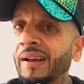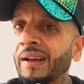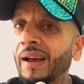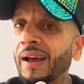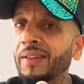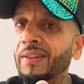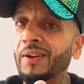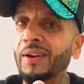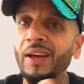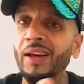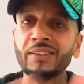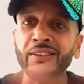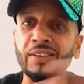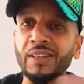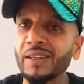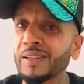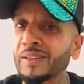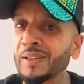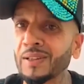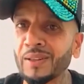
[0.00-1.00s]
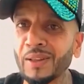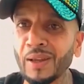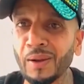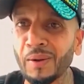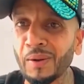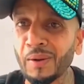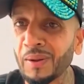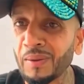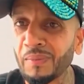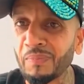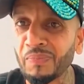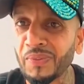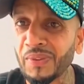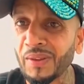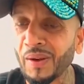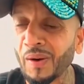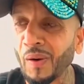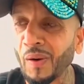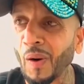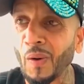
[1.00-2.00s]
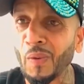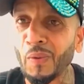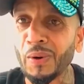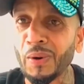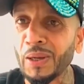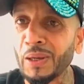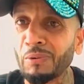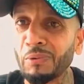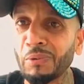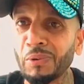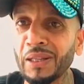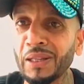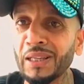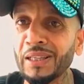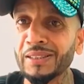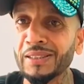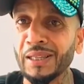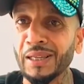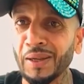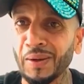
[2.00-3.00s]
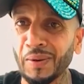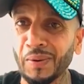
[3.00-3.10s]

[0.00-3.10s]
and the next thing that they already release it.